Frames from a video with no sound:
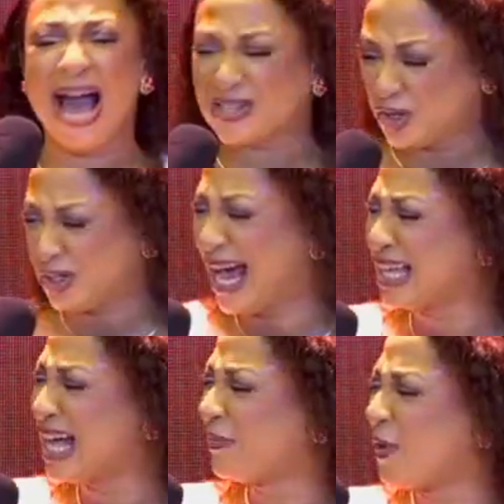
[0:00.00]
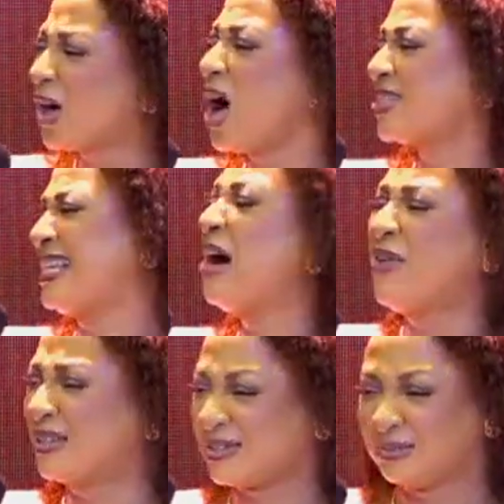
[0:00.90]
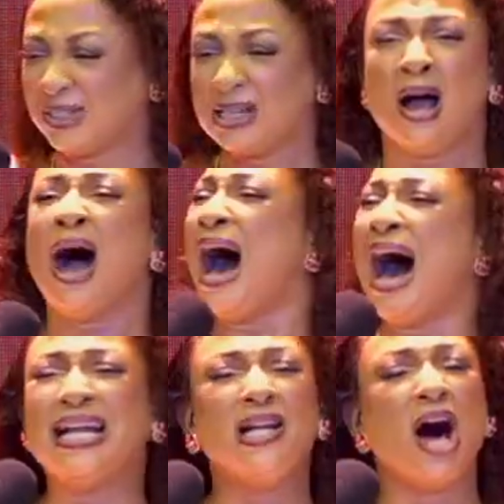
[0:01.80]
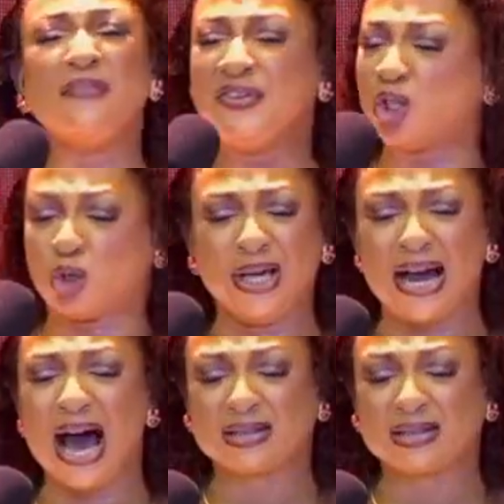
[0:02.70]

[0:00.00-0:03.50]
together for God's servant. I love you, sweetheart.